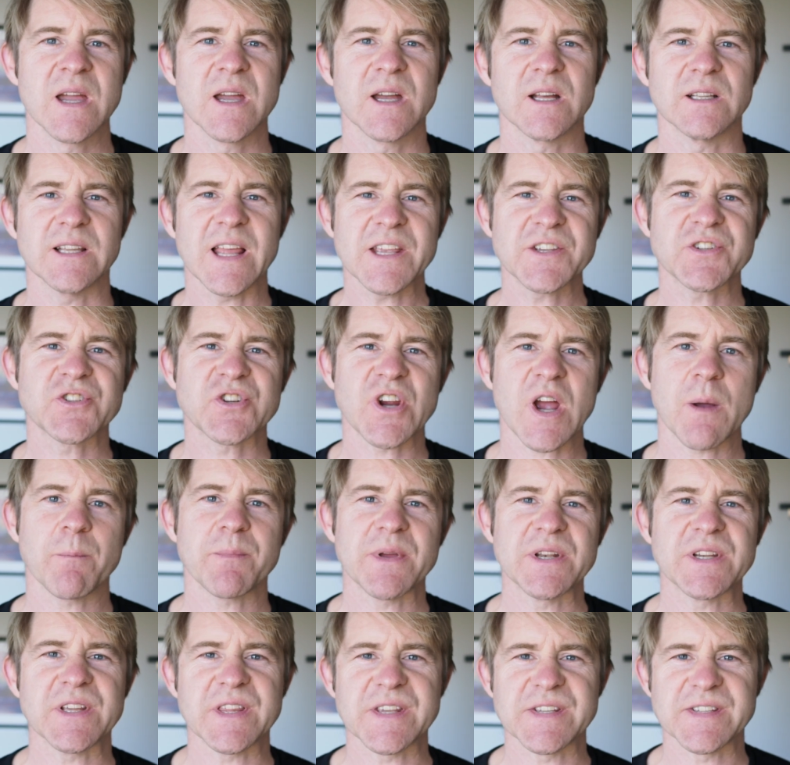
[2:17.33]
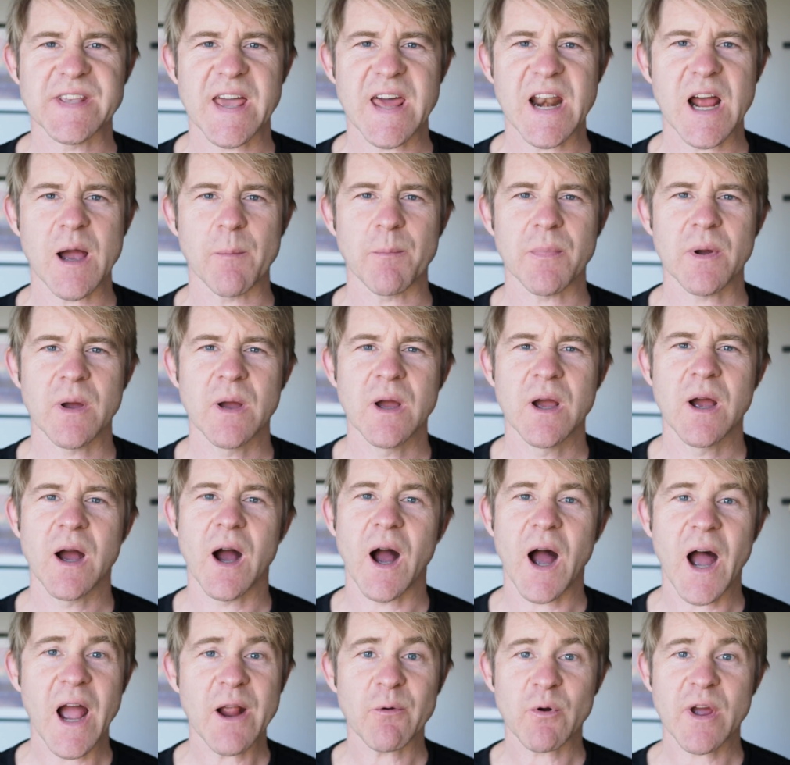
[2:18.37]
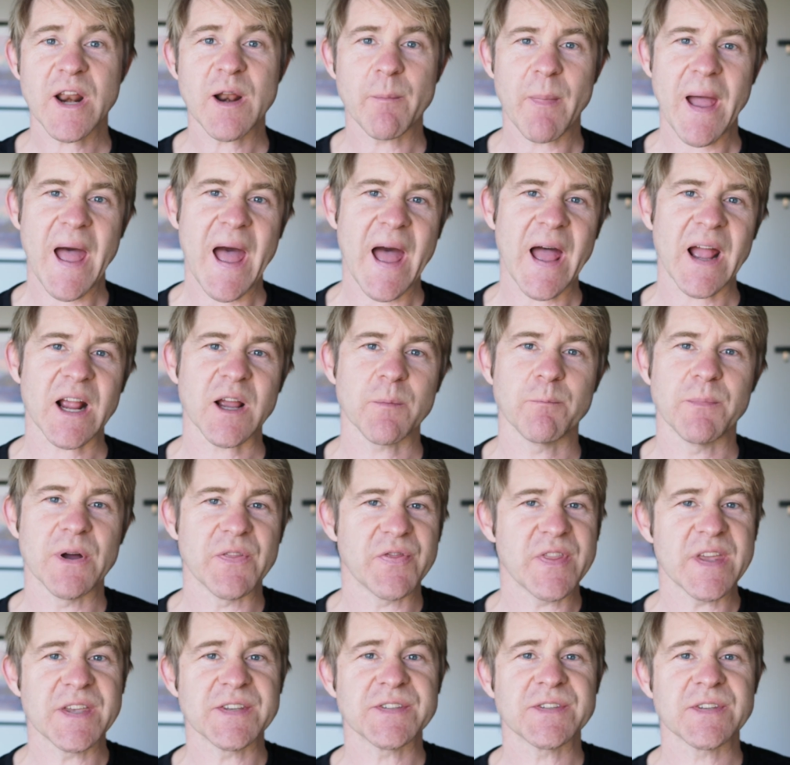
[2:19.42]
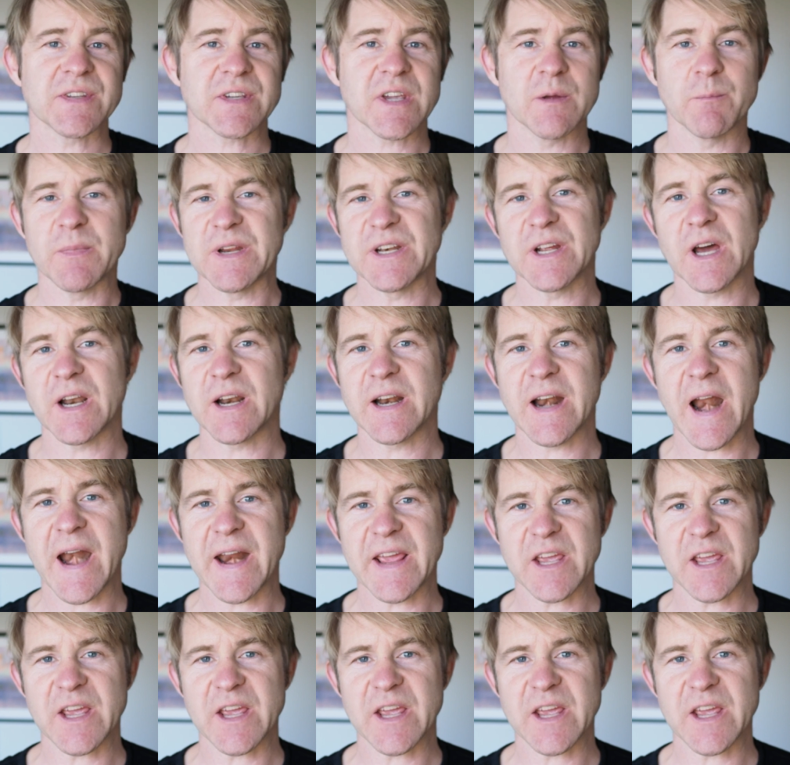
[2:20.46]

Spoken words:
Let's jump into the setup. I run a Mac, but this can be done on any